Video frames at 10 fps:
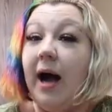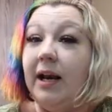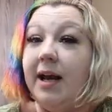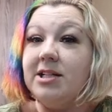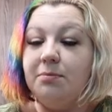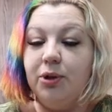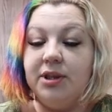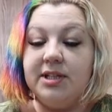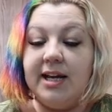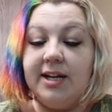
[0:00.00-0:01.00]
I like to put
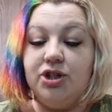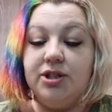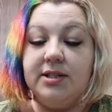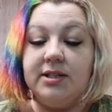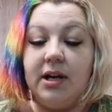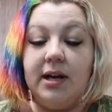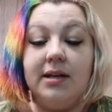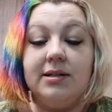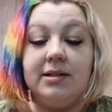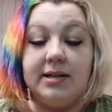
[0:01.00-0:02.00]
the texture
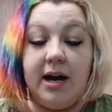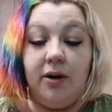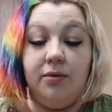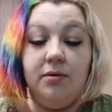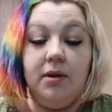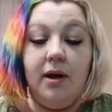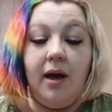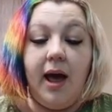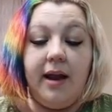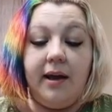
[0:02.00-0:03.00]
side down
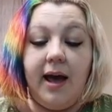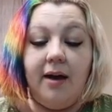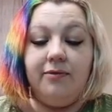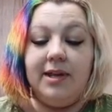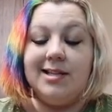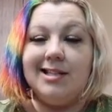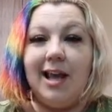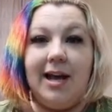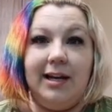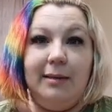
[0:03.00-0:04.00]
and have the
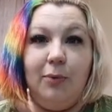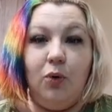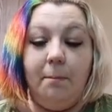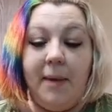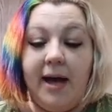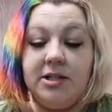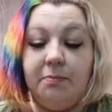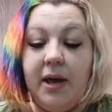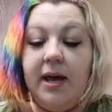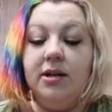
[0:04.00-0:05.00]
slightly more matte
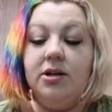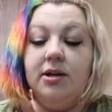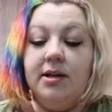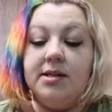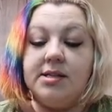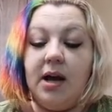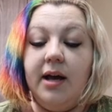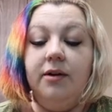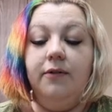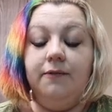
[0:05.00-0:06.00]
pay
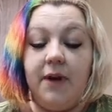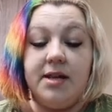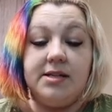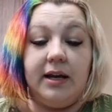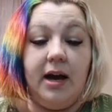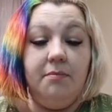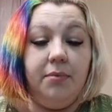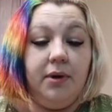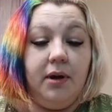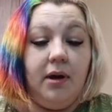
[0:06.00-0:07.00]
side facing up
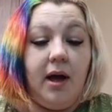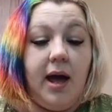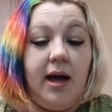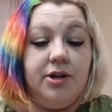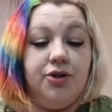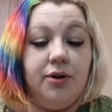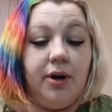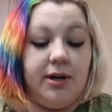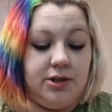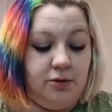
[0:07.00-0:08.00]
and you're
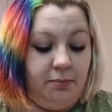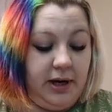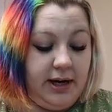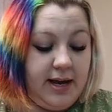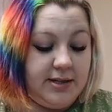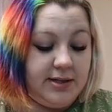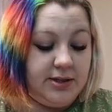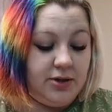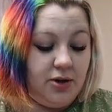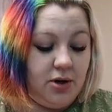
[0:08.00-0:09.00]
going to place
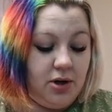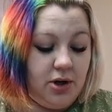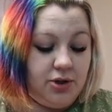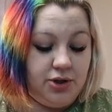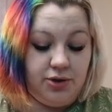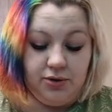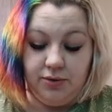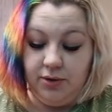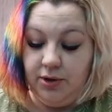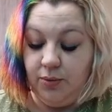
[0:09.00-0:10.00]
it
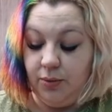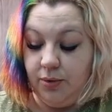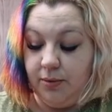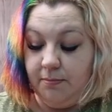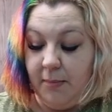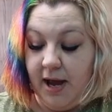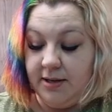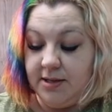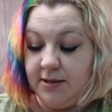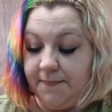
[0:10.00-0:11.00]
onto your
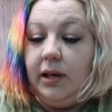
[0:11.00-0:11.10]
mat.